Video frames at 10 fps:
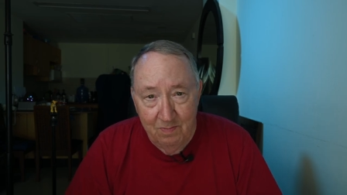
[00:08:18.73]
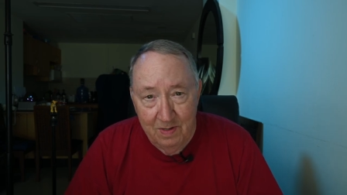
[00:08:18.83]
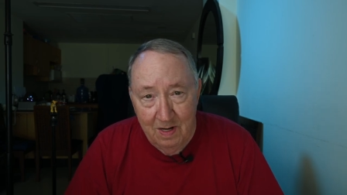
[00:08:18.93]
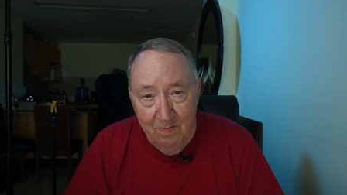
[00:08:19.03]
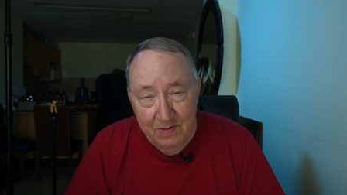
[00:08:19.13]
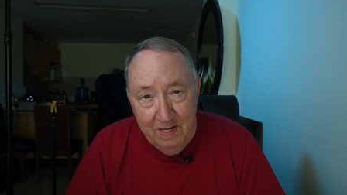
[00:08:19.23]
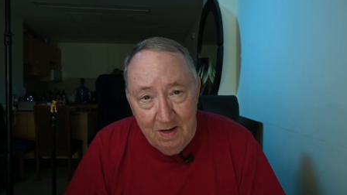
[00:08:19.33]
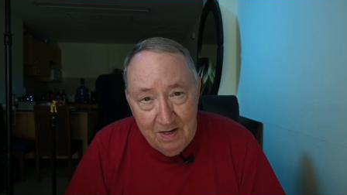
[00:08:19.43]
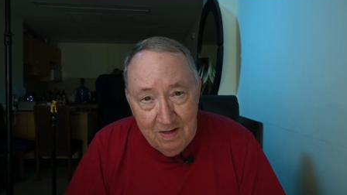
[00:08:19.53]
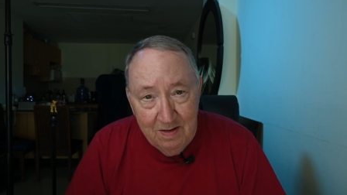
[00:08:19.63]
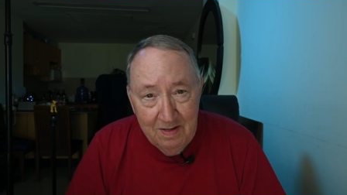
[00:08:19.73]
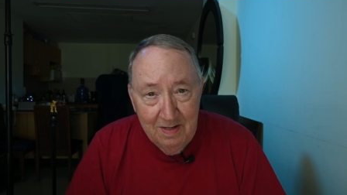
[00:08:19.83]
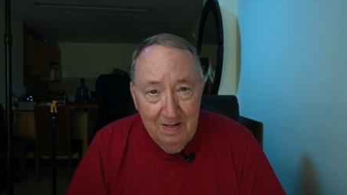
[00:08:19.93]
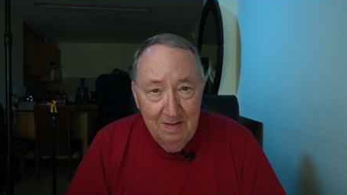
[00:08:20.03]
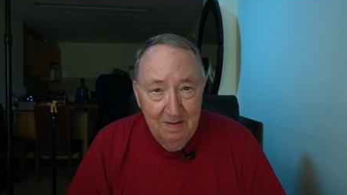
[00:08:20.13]
but I'm telling you,
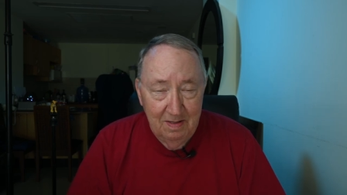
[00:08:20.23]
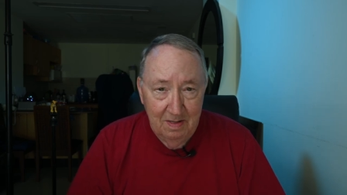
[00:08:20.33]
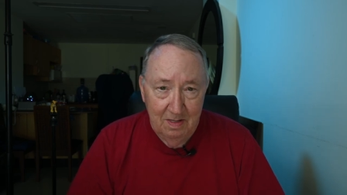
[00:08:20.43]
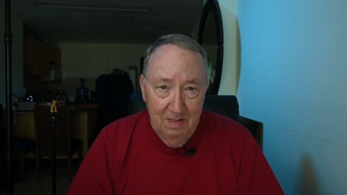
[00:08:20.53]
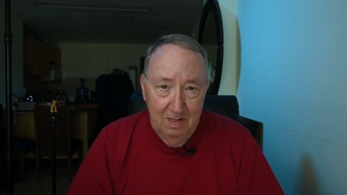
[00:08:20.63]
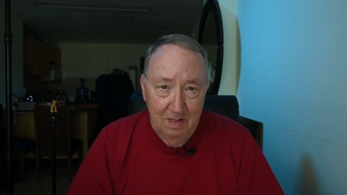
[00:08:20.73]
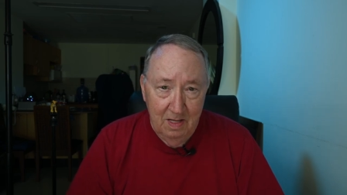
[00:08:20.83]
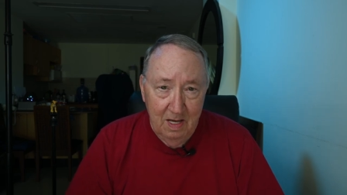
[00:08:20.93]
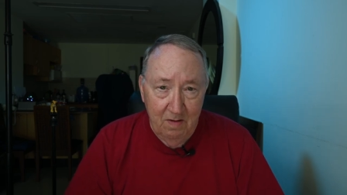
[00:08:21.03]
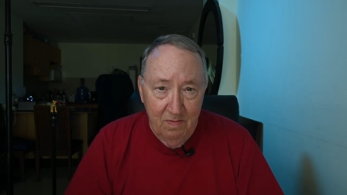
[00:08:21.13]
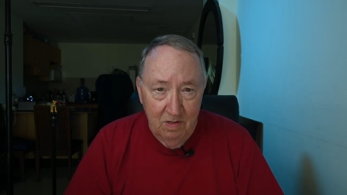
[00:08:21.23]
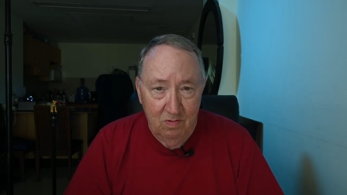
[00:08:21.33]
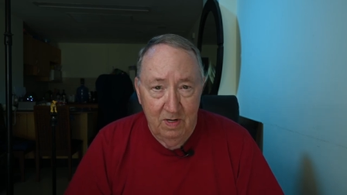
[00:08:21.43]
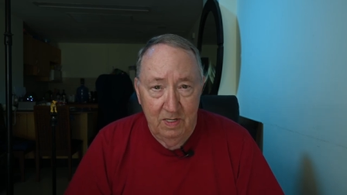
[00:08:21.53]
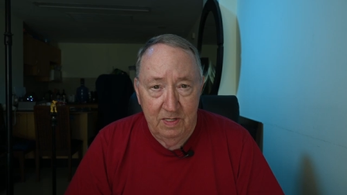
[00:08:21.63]
they have
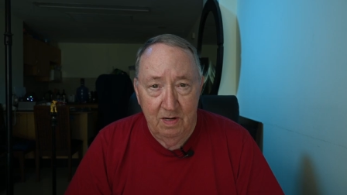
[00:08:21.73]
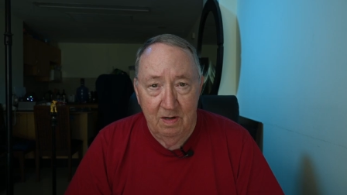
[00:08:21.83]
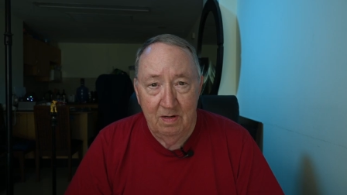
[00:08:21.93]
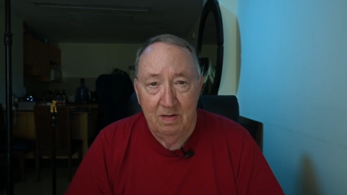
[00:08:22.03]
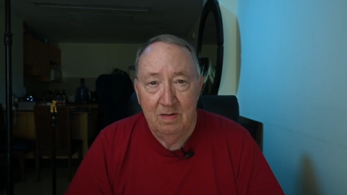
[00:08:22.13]
earthquakes here.